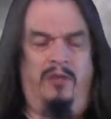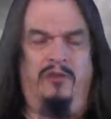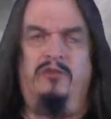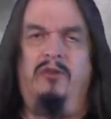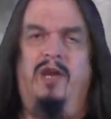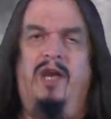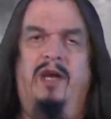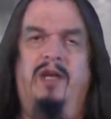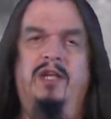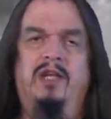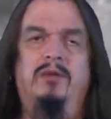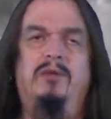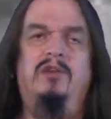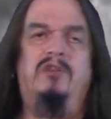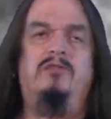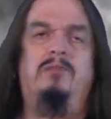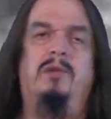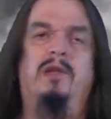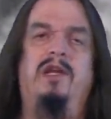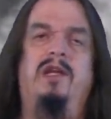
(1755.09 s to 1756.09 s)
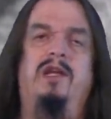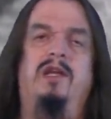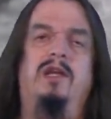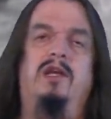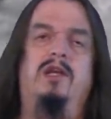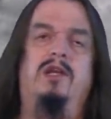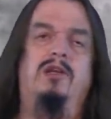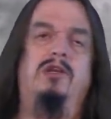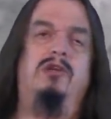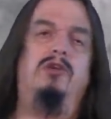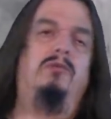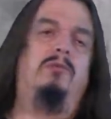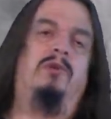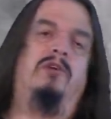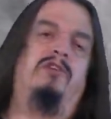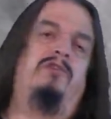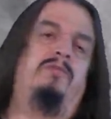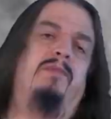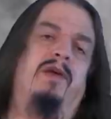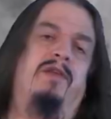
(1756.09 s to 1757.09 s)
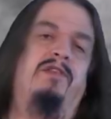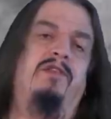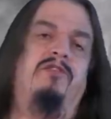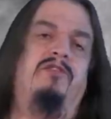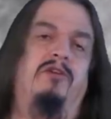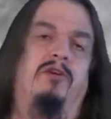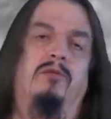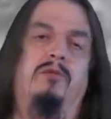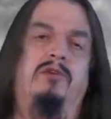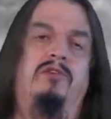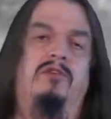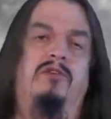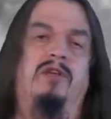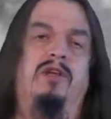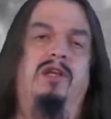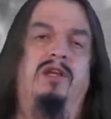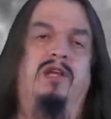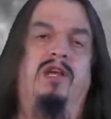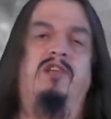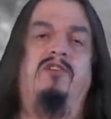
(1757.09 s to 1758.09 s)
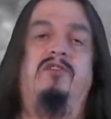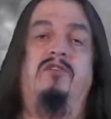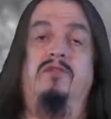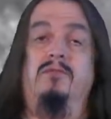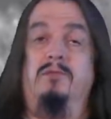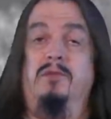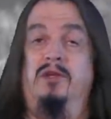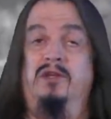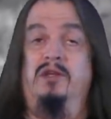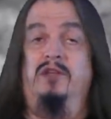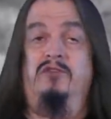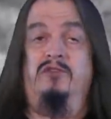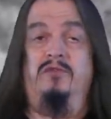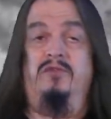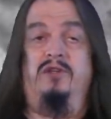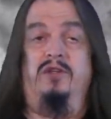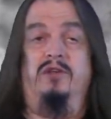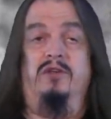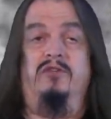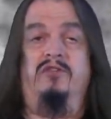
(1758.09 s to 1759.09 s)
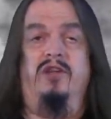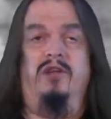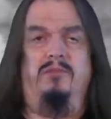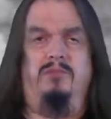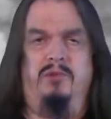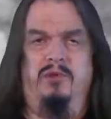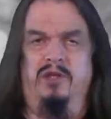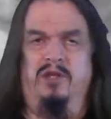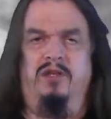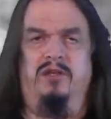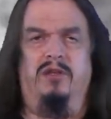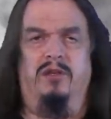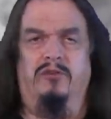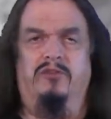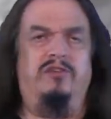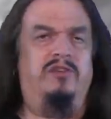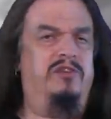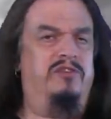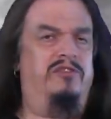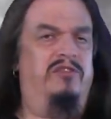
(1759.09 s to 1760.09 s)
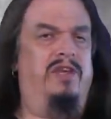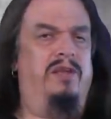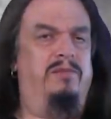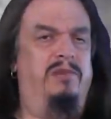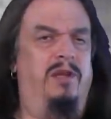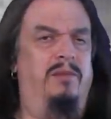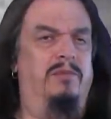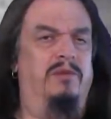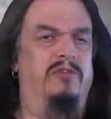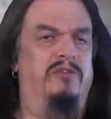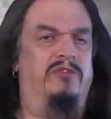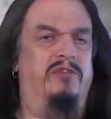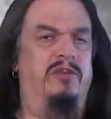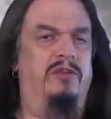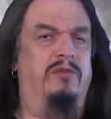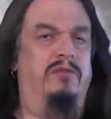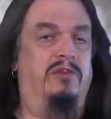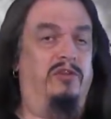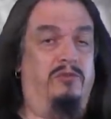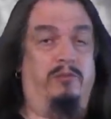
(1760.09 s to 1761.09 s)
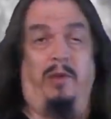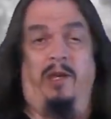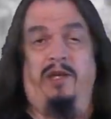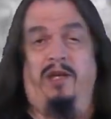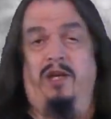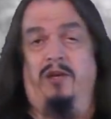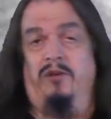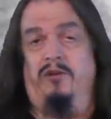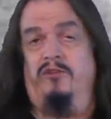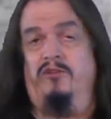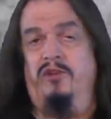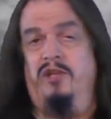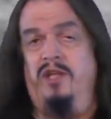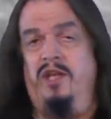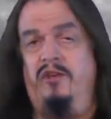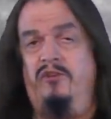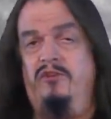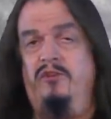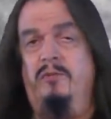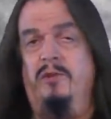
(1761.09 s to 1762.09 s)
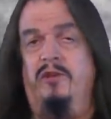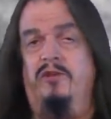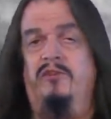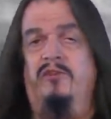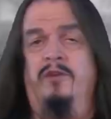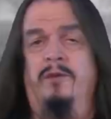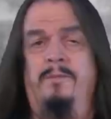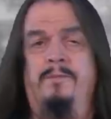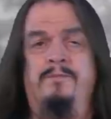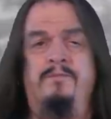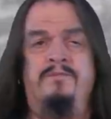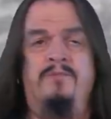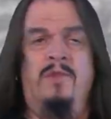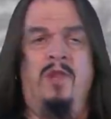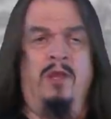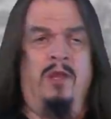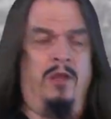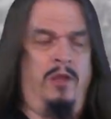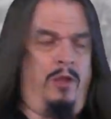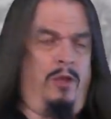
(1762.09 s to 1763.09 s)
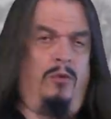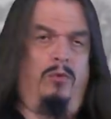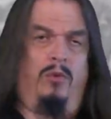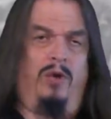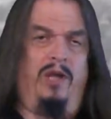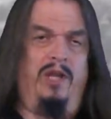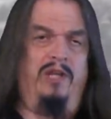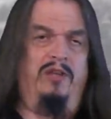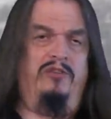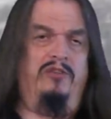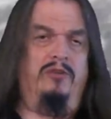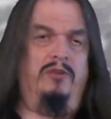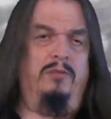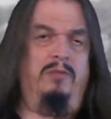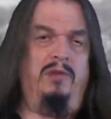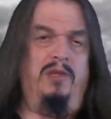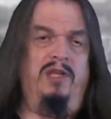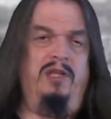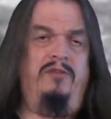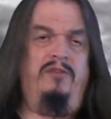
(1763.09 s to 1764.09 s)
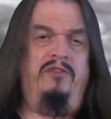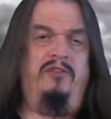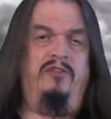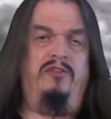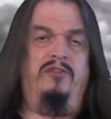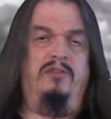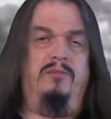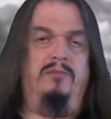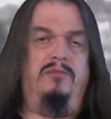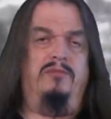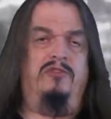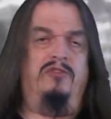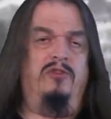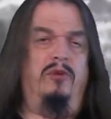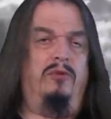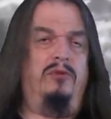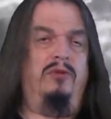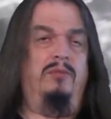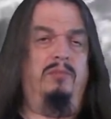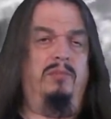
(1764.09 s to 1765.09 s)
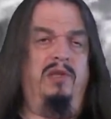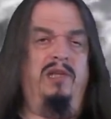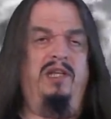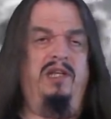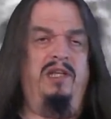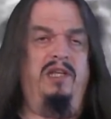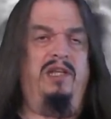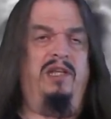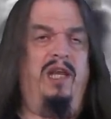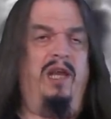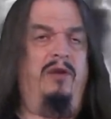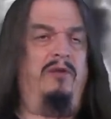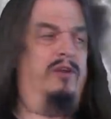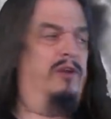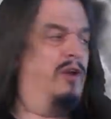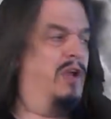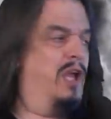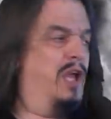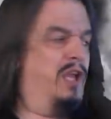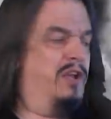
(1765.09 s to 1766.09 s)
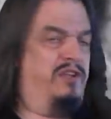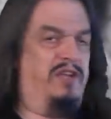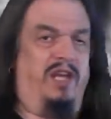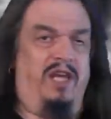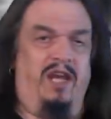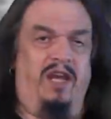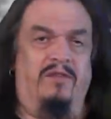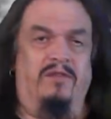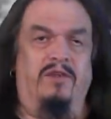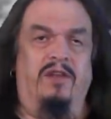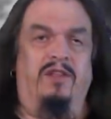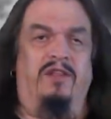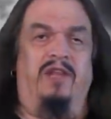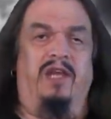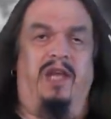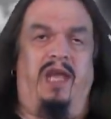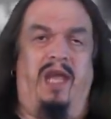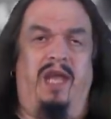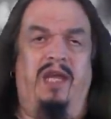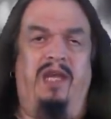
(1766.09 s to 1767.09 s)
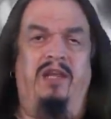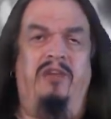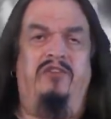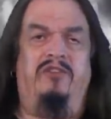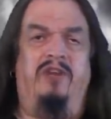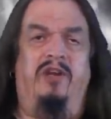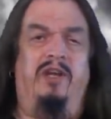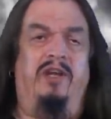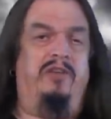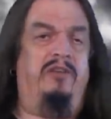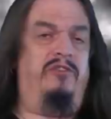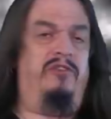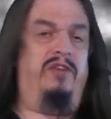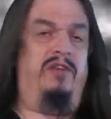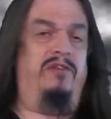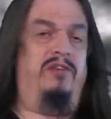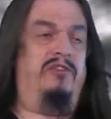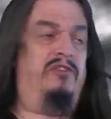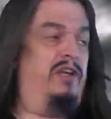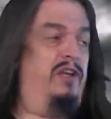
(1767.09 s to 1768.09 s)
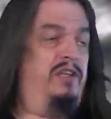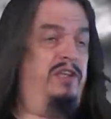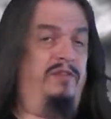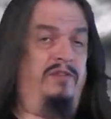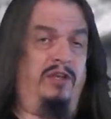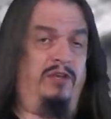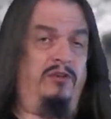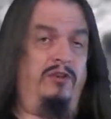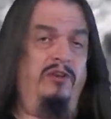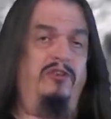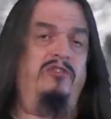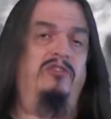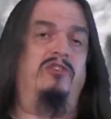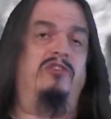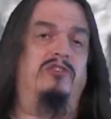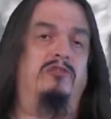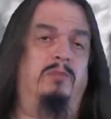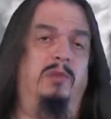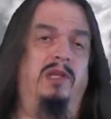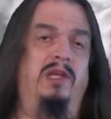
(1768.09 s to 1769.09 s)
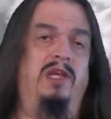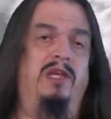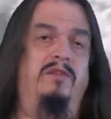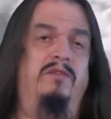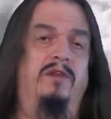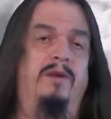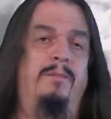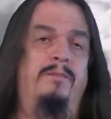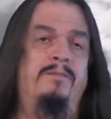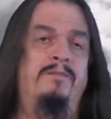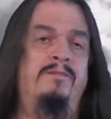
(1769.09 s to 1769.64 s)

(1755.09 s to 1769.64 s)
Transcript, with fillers: So how do you explain numerous methods all returning dates in the millions of years and pretty close to the same numbers too, despite errors in the estimates? Why is your belief system so completely counter to everything any scientist, even scientific Christians, believe?